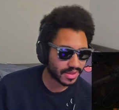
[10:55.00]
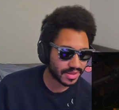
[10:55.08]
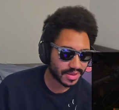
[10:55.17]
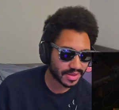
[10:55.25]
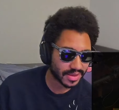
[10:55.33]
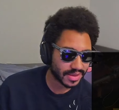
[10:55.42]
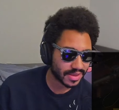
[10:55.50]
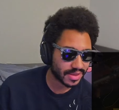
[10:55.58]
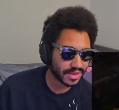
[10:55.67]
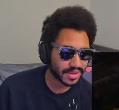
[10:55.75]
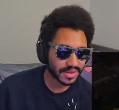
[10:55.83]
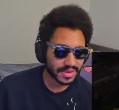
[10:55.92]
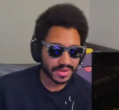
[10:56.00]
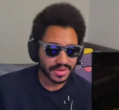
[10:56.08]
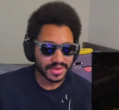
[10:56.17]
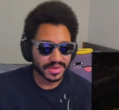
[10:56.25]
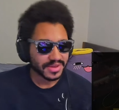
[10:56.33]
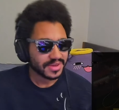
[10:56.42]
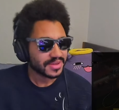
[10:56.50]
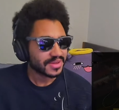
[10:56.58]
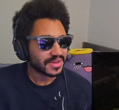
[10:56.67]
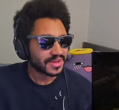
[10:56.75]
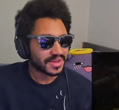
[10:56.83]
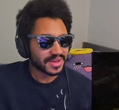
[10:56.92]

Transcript: (no one is talking)